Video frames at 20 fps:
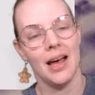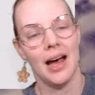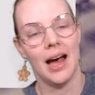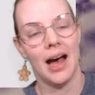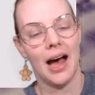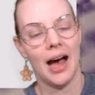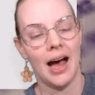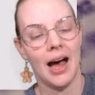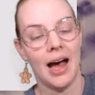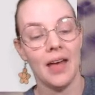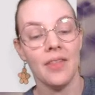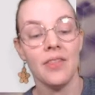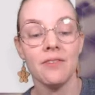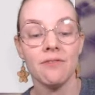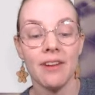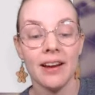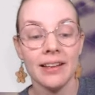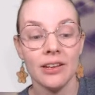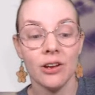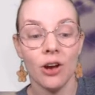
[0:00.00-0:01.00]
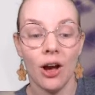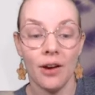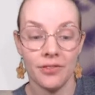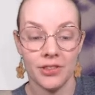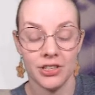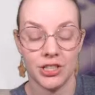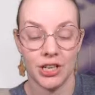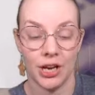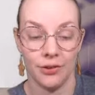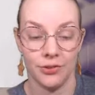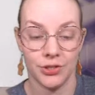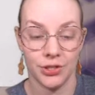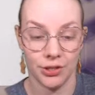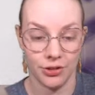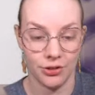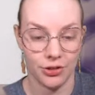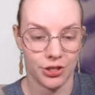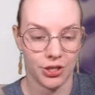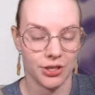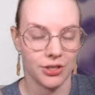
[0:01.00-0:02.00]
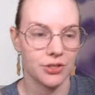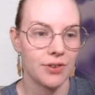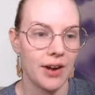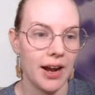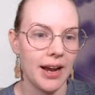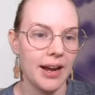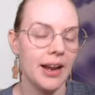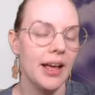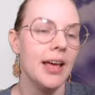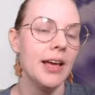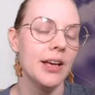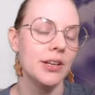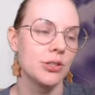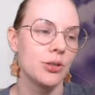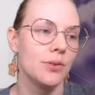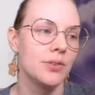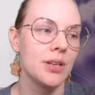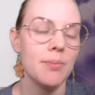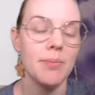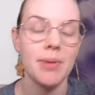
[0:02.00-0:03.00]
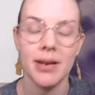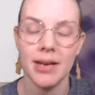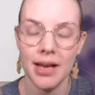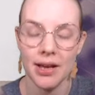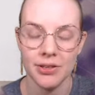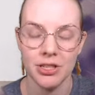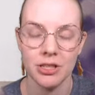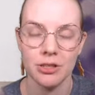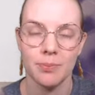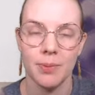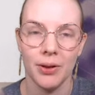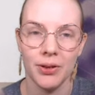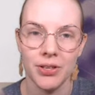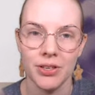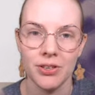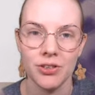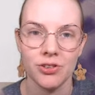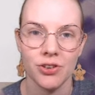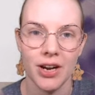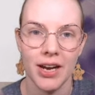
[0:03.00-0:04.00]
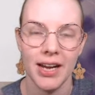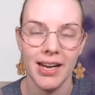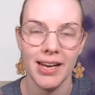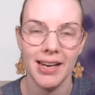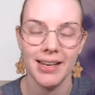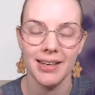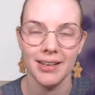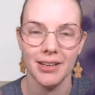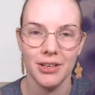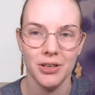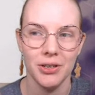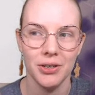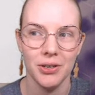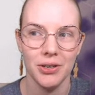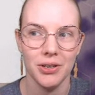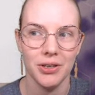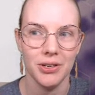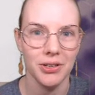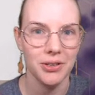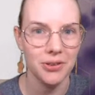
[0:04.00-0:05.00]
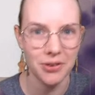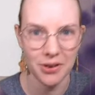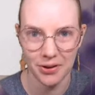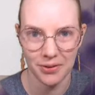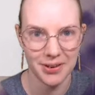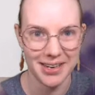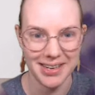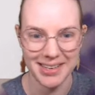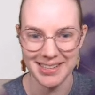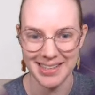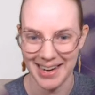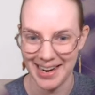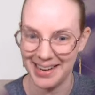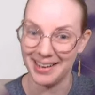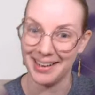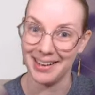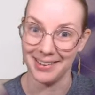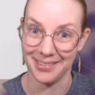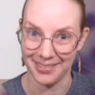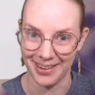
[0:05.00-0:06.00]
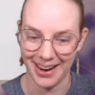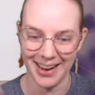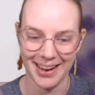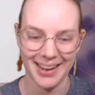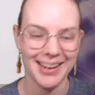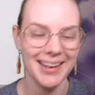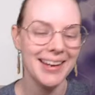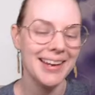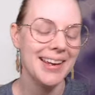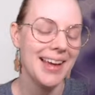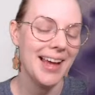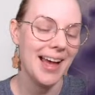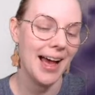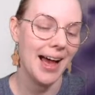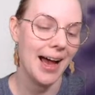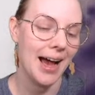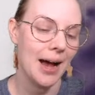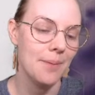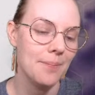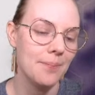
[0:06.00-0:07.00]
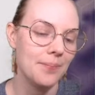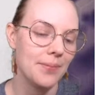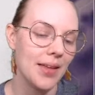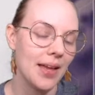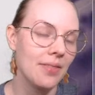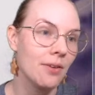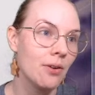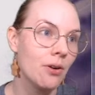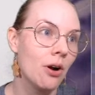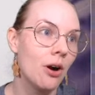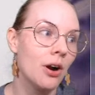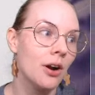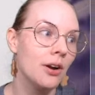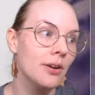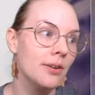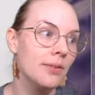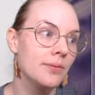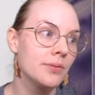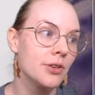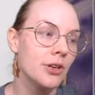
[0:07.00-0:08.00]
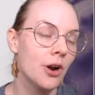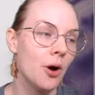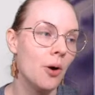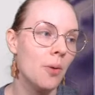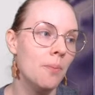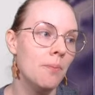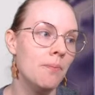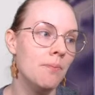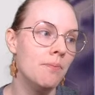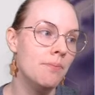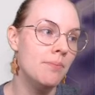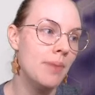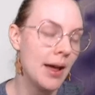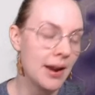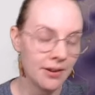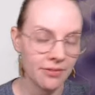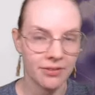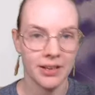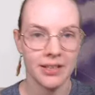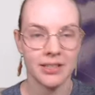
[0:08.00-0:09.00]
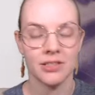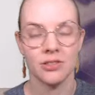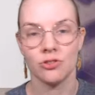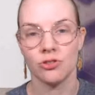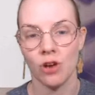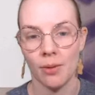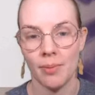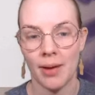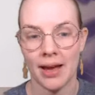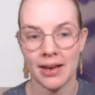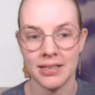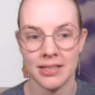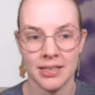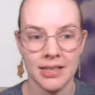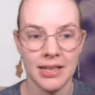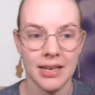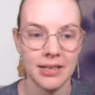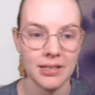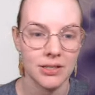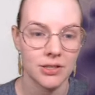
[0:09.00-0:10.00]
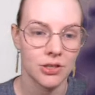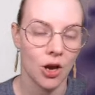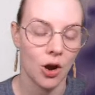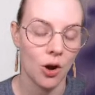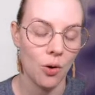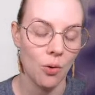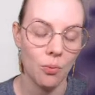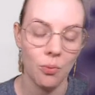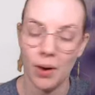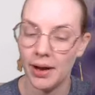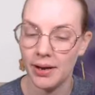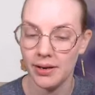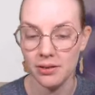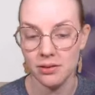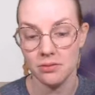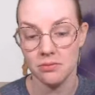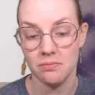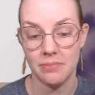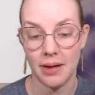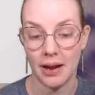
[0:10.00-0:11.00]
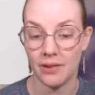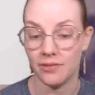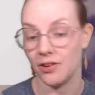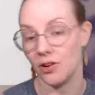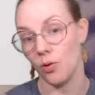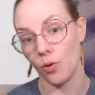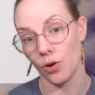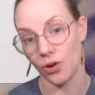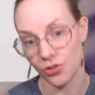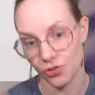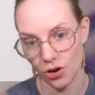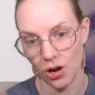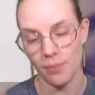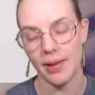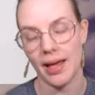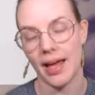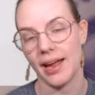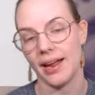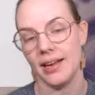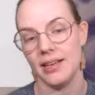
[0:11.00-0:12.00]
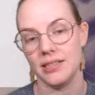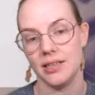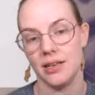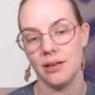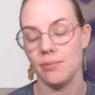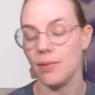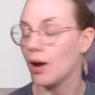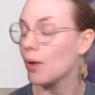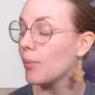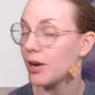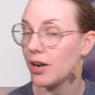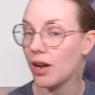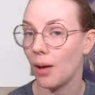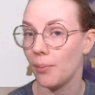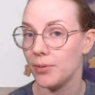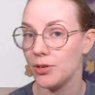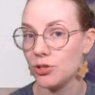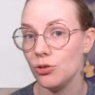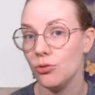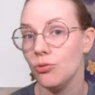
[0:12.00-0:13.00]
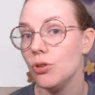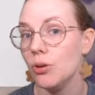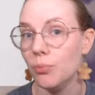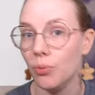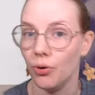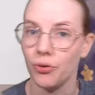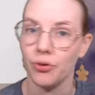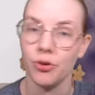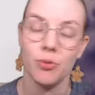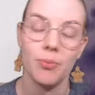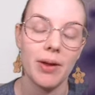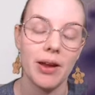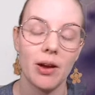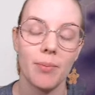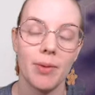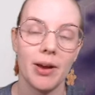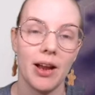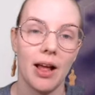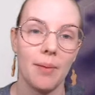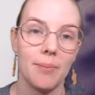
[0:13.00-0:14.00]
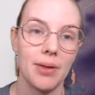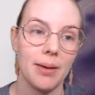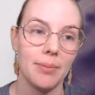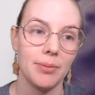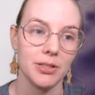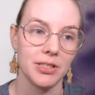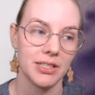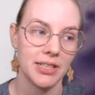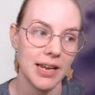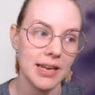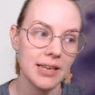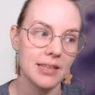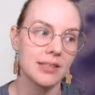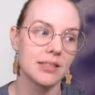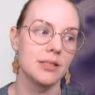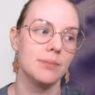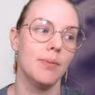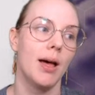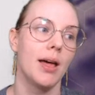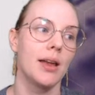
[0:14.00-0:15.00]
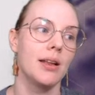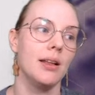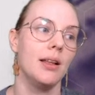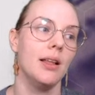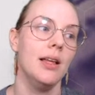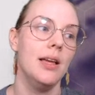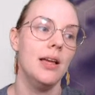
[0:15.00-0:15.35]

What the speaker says: And then finally, off-the-shelf solutions, right? So if somebody else has built it and trained it, you don't need data, right? And there are, benefits and drawbacks to this. So one benefit or drawback is that it may or may not be tunable. You may or may not be able to take this model